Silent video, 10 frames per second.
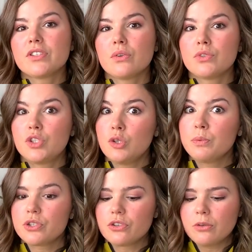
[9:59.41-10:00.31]
So
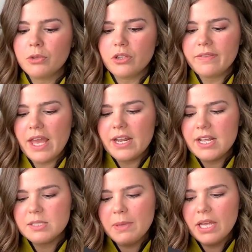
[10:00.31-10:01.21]
super durable in that
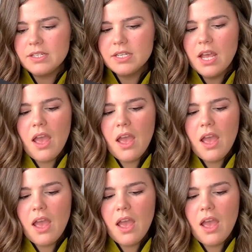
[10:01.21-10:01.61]
aspect.